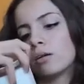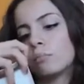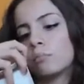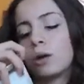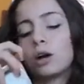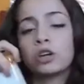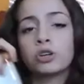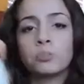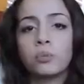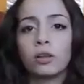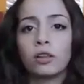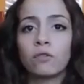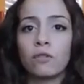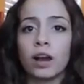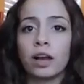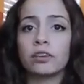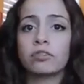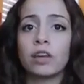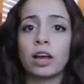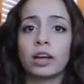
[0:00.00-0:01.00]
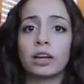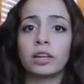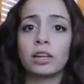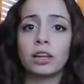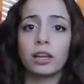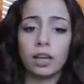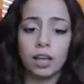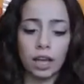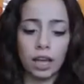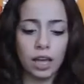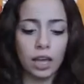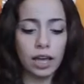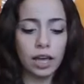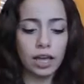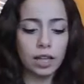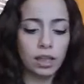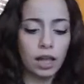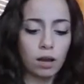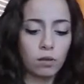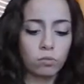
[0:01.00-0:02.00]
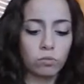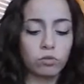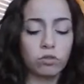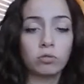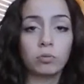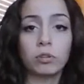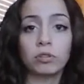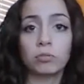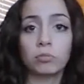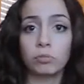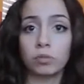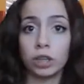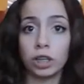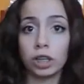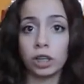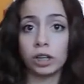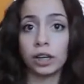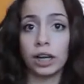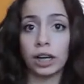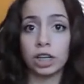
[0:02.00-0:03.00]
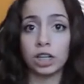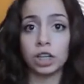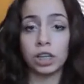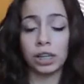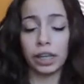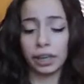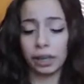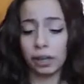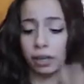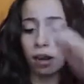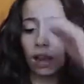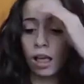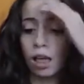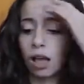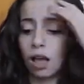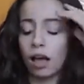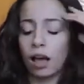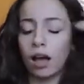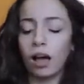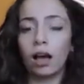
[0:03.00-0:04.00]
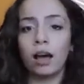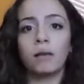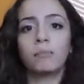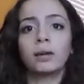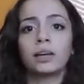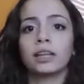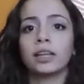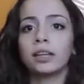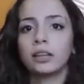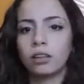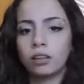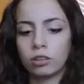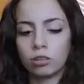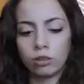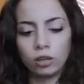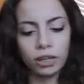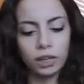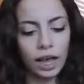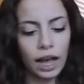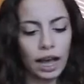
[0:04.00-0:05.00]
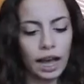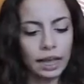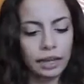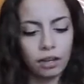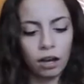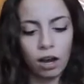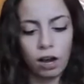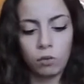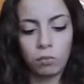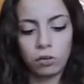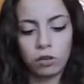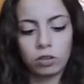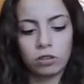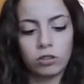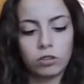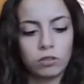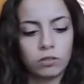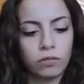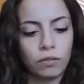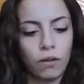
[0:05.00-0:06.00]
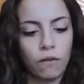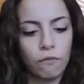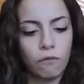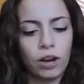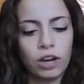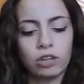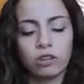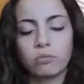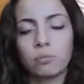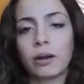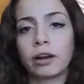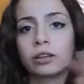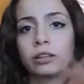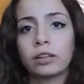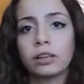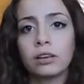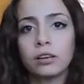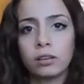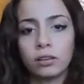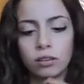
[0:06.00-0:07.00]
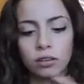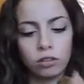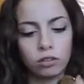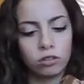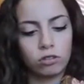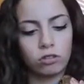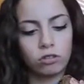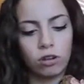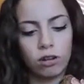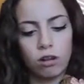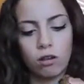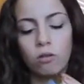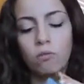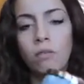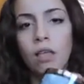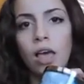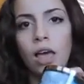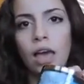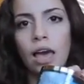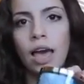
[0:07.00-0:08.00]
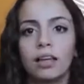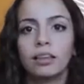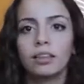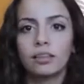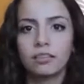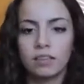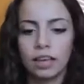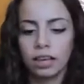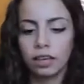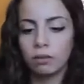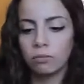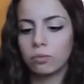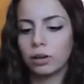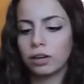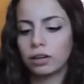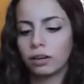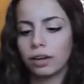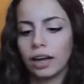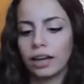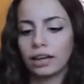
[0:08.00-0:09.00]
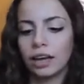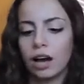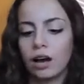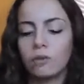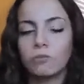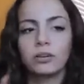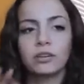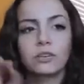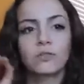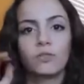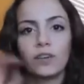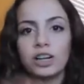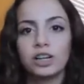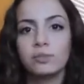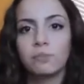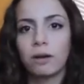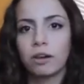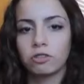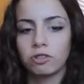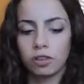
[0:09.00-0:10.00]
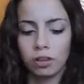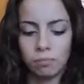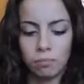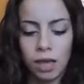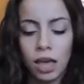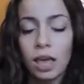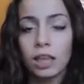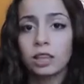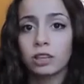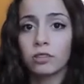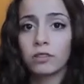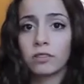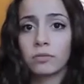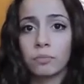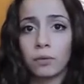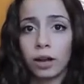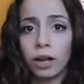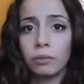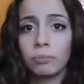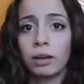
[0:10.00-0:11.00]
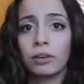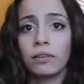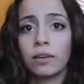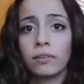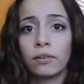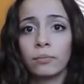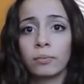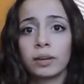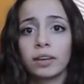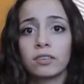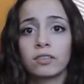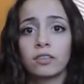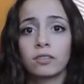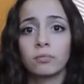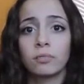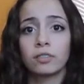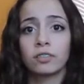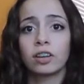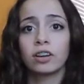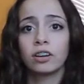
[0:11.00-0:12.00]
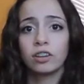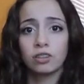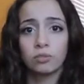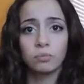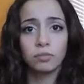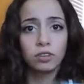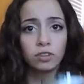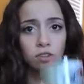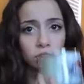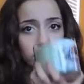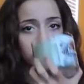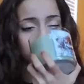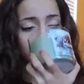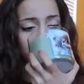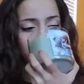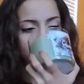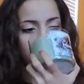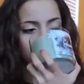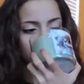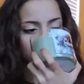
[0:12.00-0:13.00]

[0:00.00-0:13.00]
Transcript: Marshmallow Firesign. And that one smells really good. I actually like it. Um, and then the three that I got were Fresh Sparkling Snow. The second one I got was Fresh Balsam. This is probably my favorite because it smells like Christmas tree.